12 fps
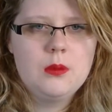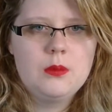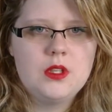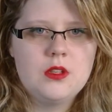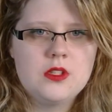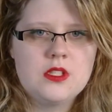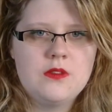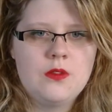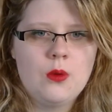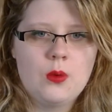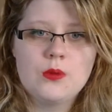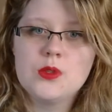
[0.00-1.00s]
because he
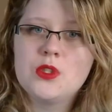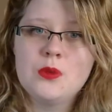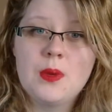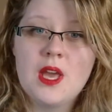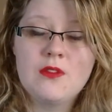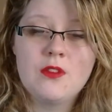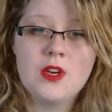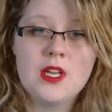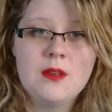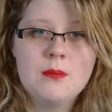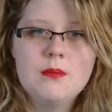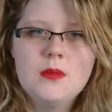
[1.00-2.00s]
thought it was too bad for
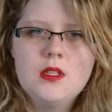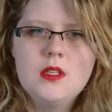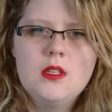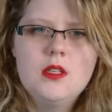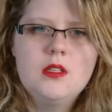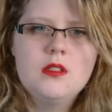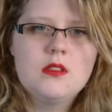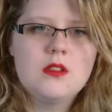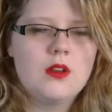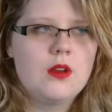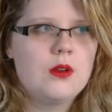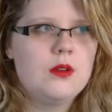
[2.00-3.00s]
him.
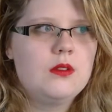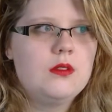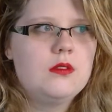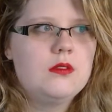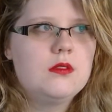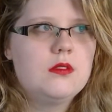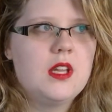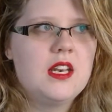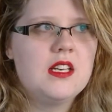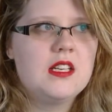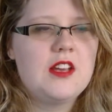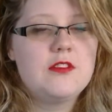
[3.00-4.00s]
So then
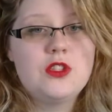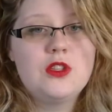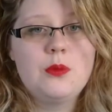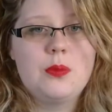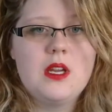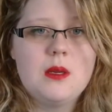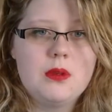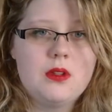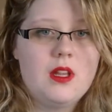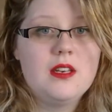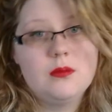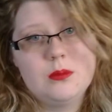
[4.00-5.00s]
it left 2
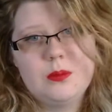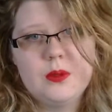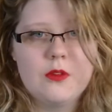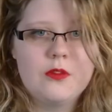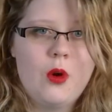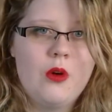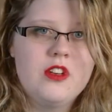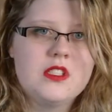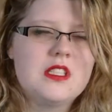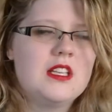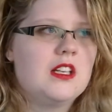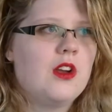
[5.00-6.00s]
people, and
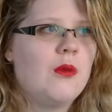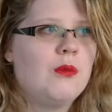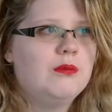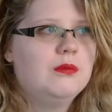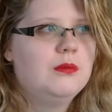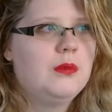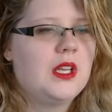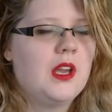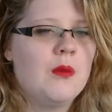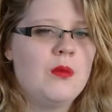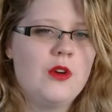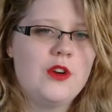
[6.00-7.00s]
obviously it
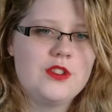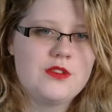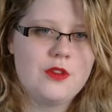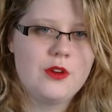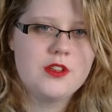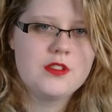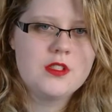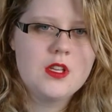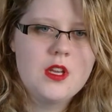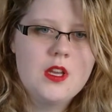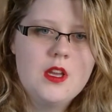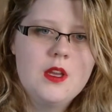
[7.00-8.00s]
became worse for us.
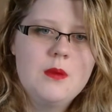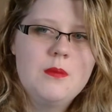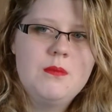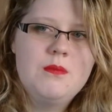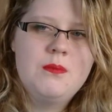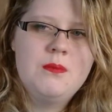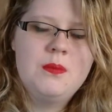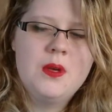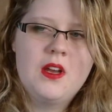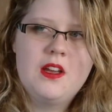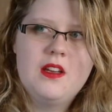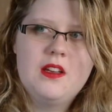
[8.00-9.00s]

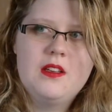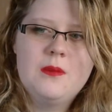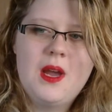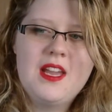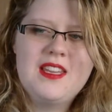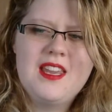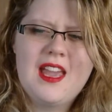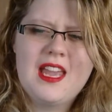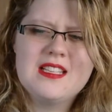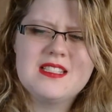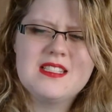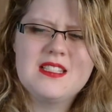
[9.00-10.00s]
But in my
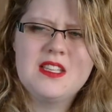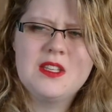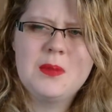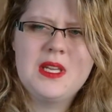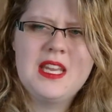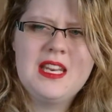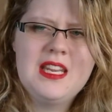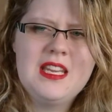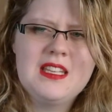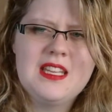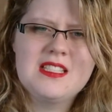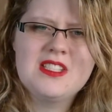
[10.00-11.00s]
case, in the
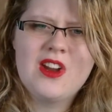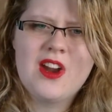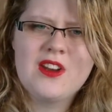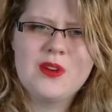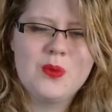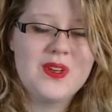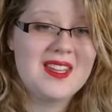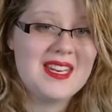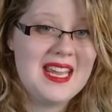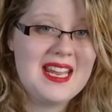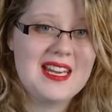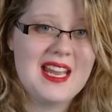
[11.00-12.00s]
beginning, they started with a
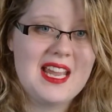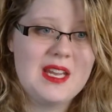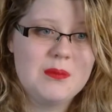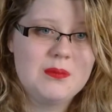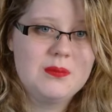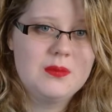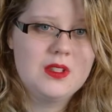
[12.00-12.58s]
nickname.